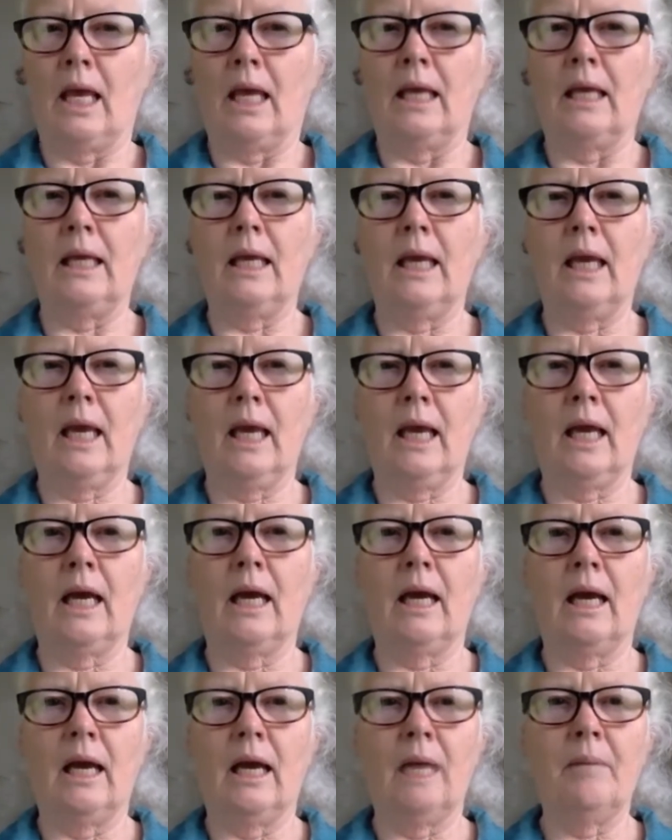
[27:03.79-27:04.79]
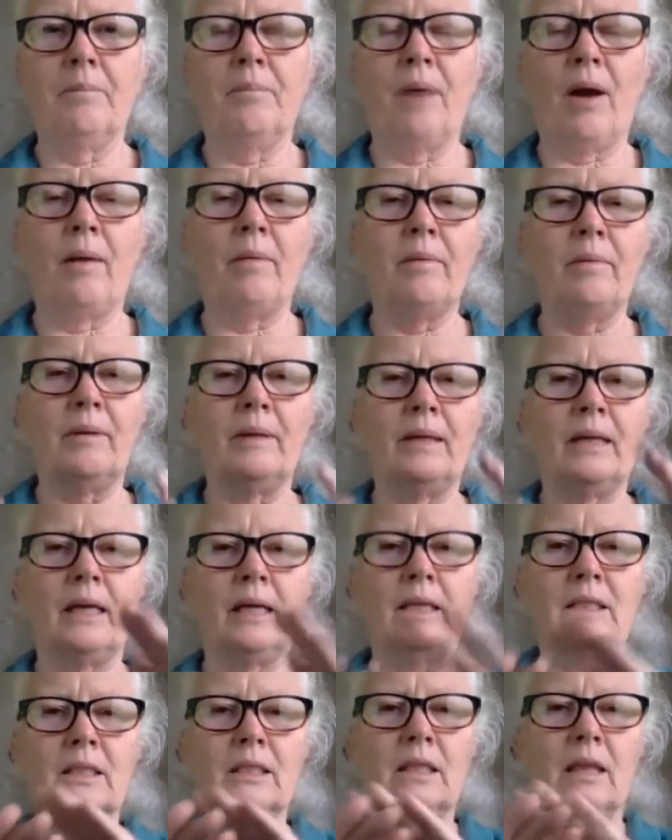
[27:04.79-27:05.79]
Yeah, and probably
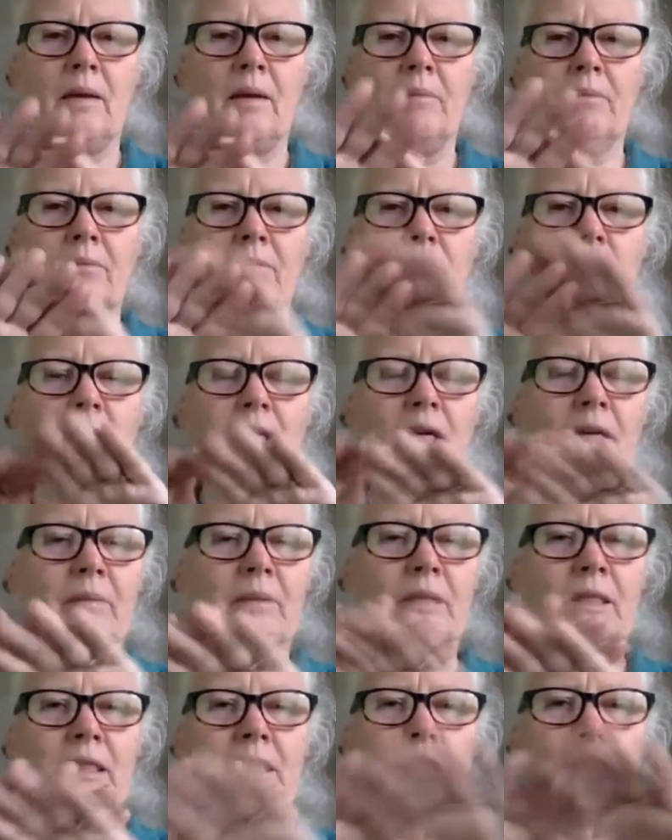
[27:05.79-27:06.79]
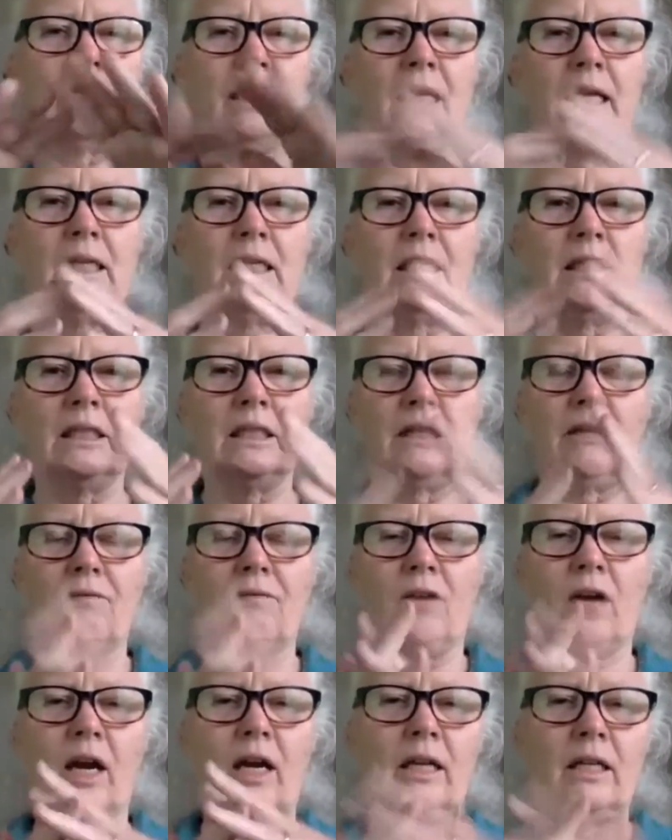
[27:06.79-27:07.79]
because some ligaments and tendons have
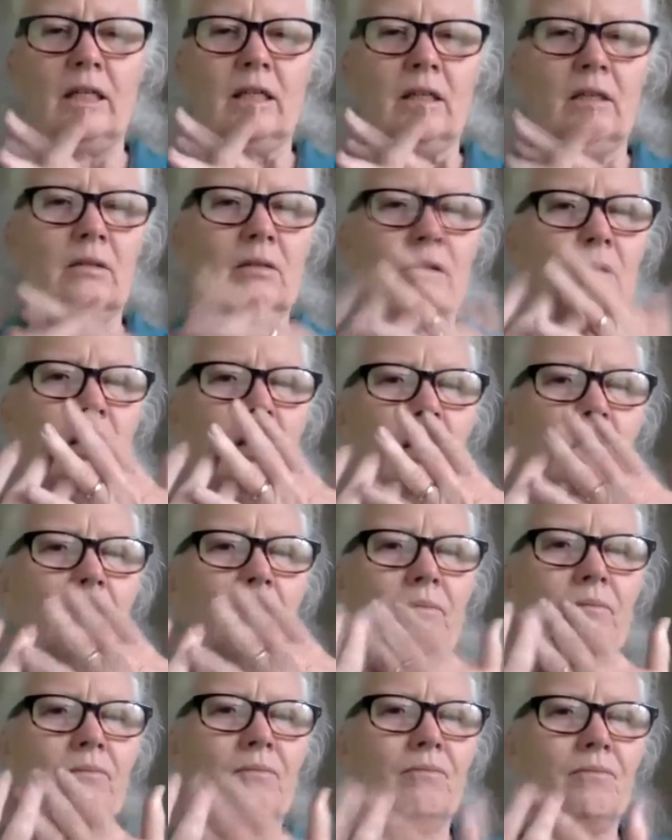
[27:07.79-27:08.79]
gotten um,